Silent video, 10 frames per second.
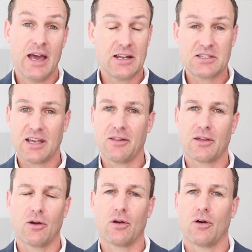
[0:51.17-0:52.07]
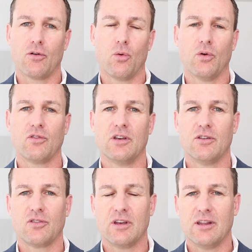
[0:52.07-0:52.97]
And the second thing, of course,
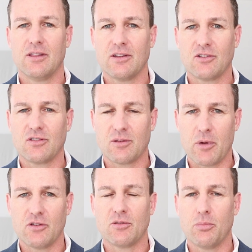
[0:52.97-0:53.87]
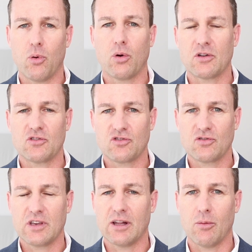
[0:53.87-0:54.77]
is this is the most important
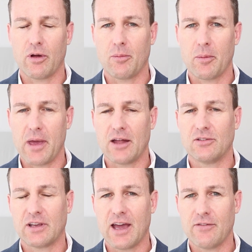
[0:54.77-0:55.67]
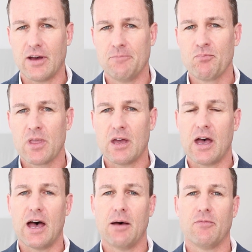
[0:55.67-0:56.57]
skill, what I'm about to cover.
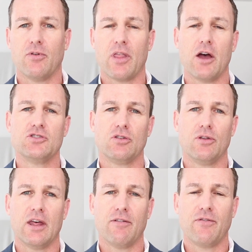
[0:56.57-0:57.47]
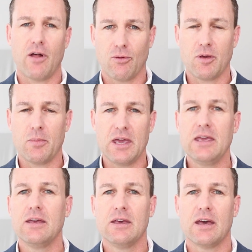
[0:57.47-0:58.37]
Um, for those of you that are following
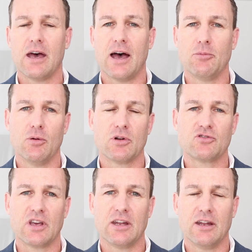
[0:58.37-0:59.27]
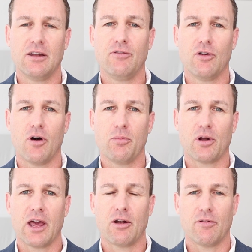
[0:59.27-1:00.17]
me, um, you would have seen an interview I
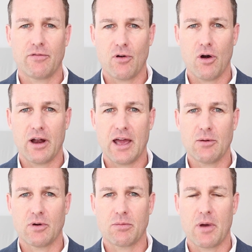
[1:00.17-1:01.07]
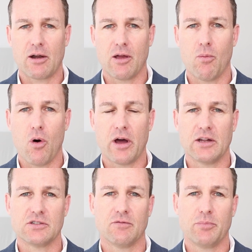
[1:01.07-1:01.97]
put out on Friday with Mario
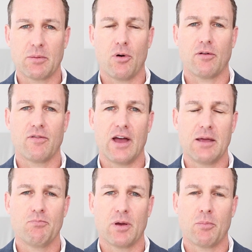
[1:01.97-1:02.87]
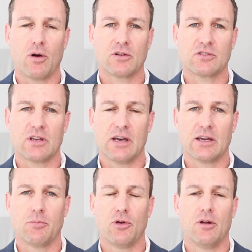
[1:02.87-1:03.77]
Wynands of PikPok fame, PikPok's
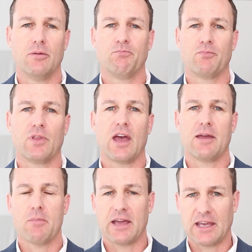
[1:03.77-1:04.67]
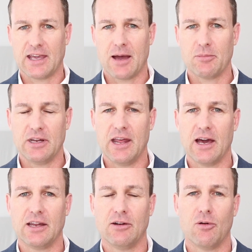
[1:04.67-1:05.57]
uh, computer game making company
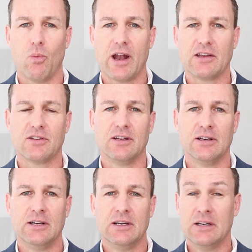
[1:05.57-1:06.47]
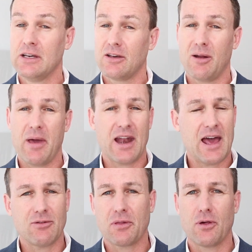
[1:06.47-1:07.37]
down here in Wellington. Got about
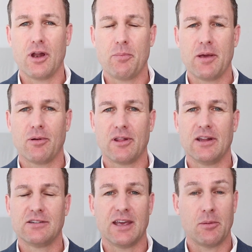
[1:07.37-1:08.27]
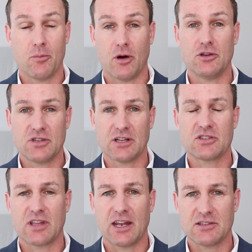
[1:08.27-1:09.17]
130 people in their team, and by New Zealand
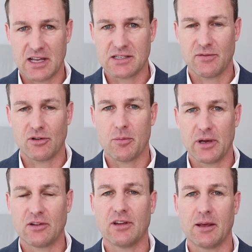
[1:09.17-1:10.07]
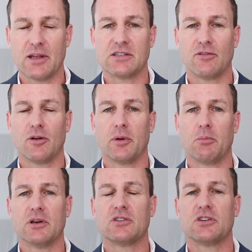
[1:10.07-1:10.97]
standards, that's a very big team. That's a very
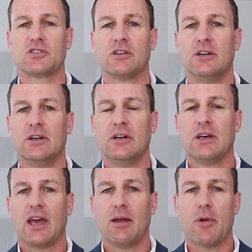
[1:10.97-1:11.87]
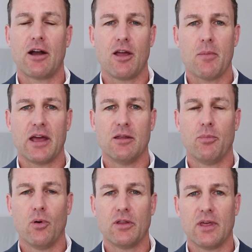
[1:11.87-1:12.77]
big business. And Mario made the
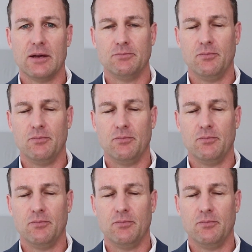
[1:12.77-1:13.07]
point that